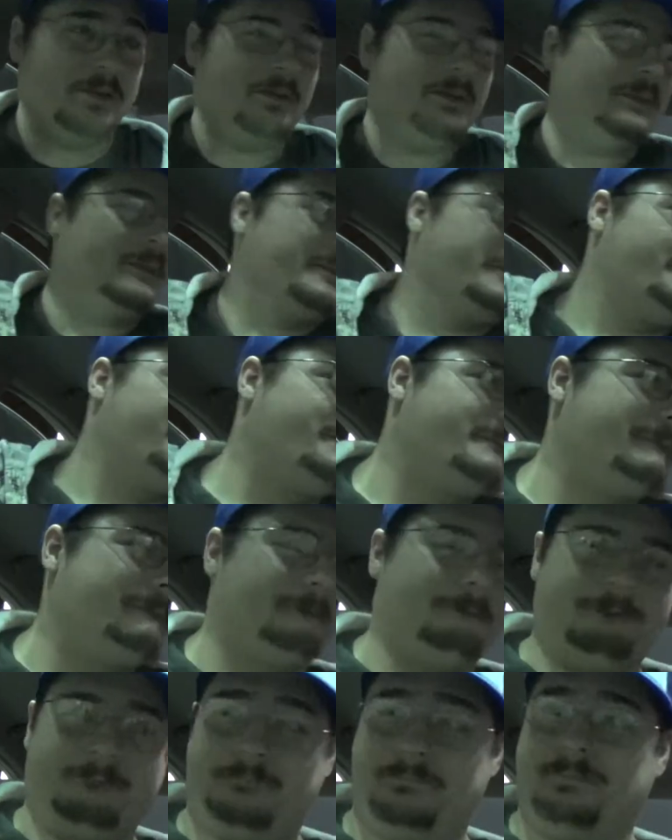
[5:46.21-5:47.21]

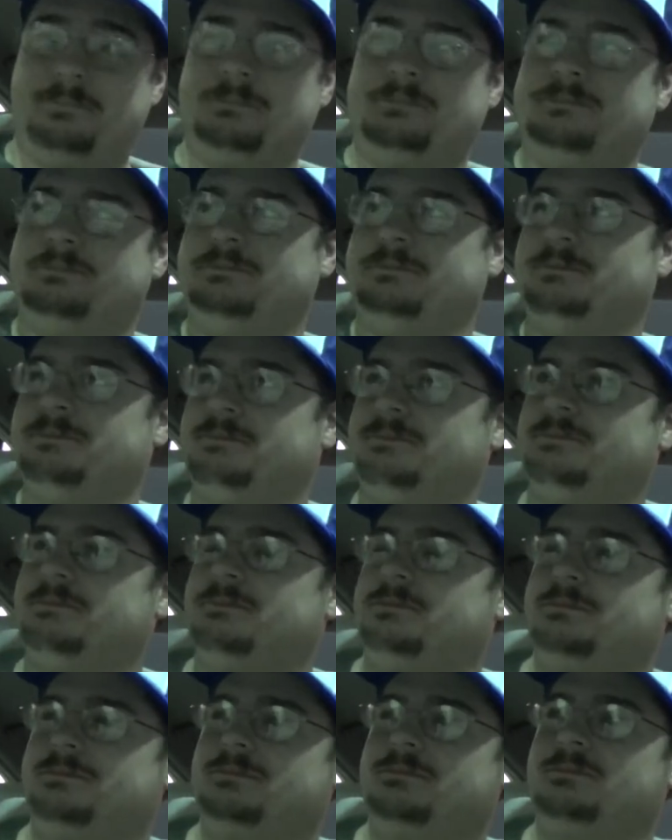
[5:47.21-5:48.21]

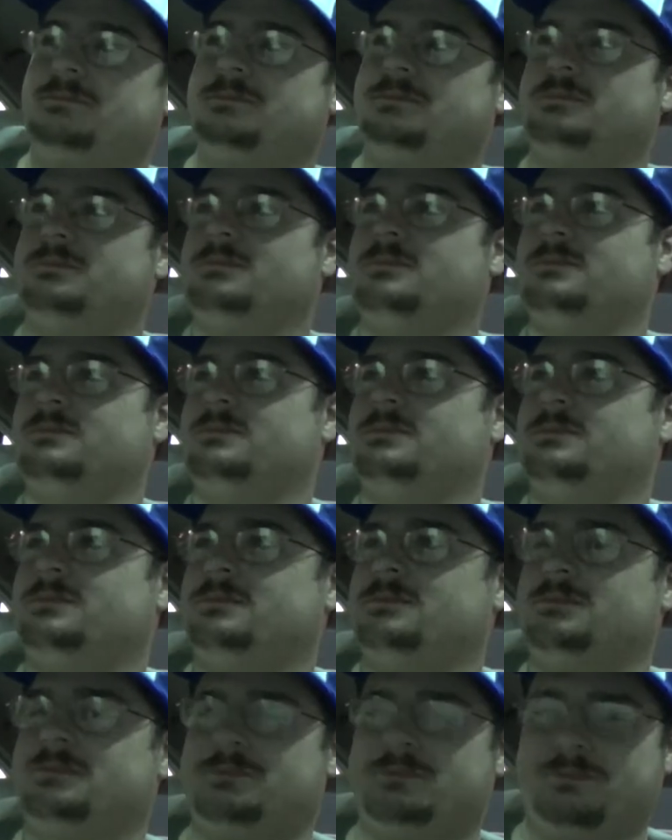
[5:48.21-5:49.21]

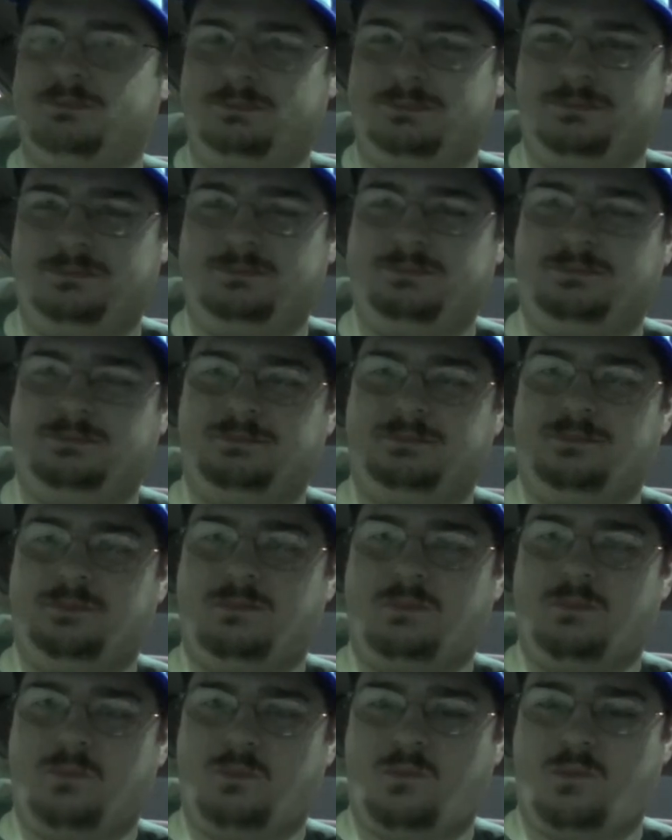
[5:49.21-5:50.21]

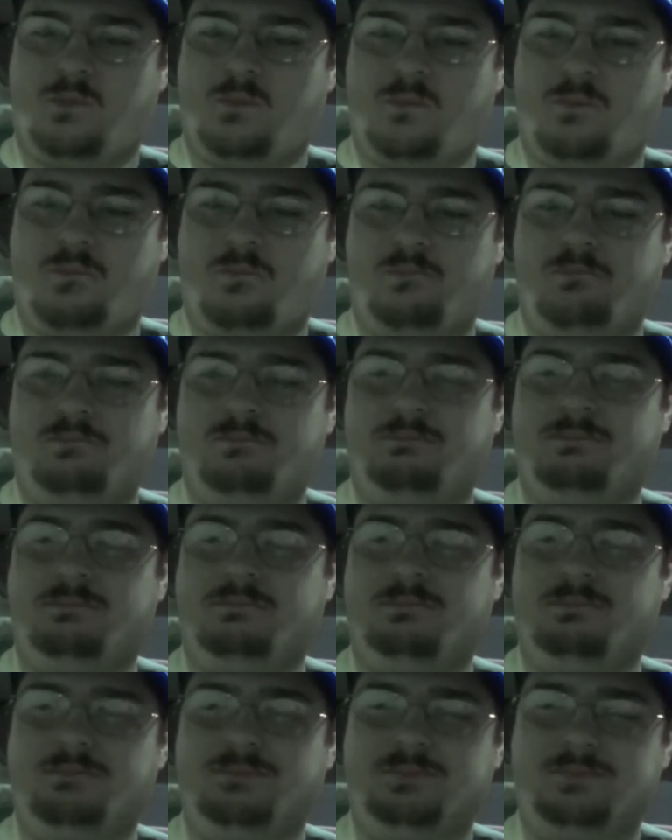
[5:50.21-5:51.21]

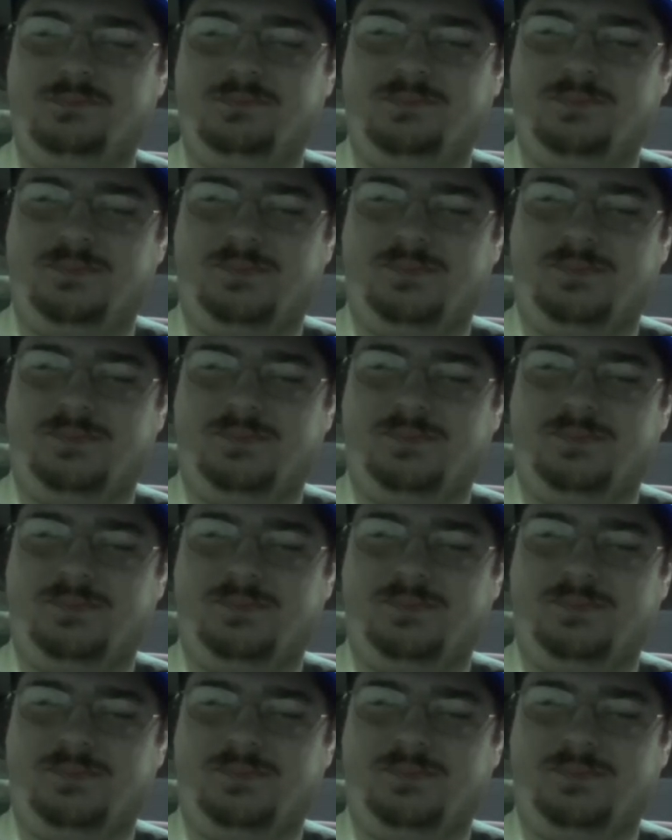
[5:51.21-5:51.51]
The person shown says nothing.